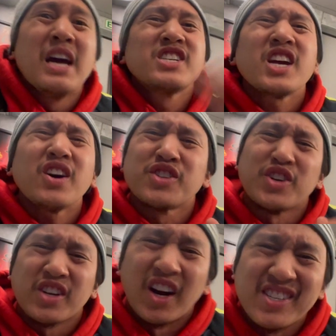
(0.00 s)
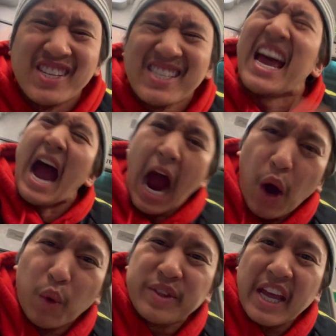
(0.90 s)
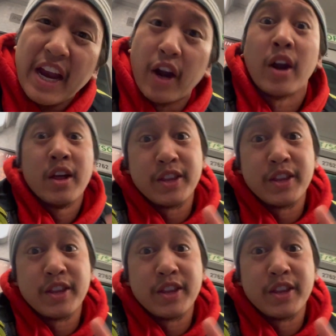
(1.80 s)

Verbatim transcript: Challenger cousins out there.